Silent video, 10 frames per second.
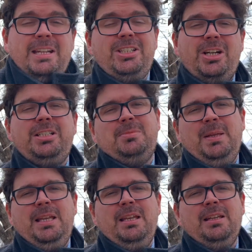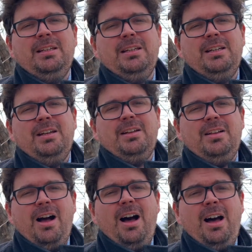just be
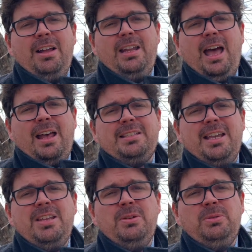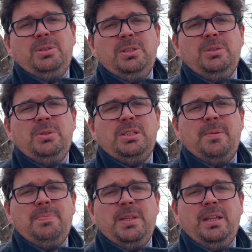God asking you to do
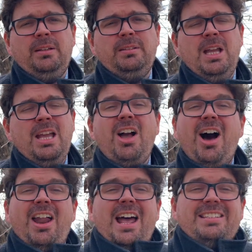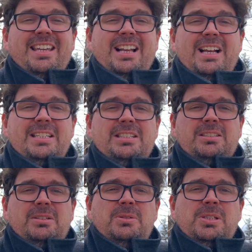something. God asking us
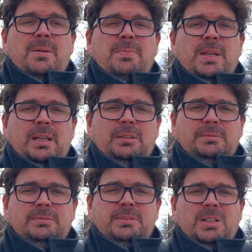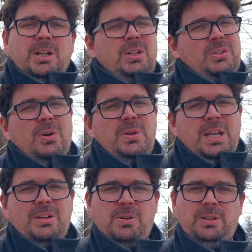to do something. Don't
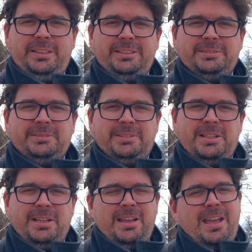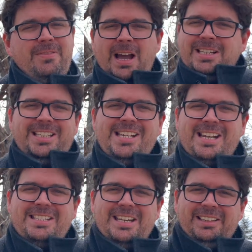ignore it. Invite
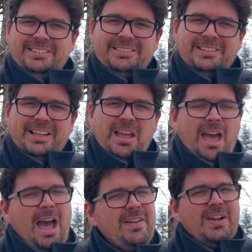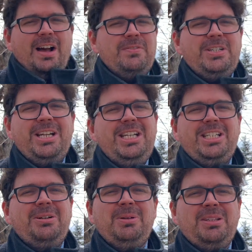Jesus in. Have a
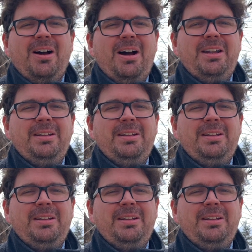conversation with God.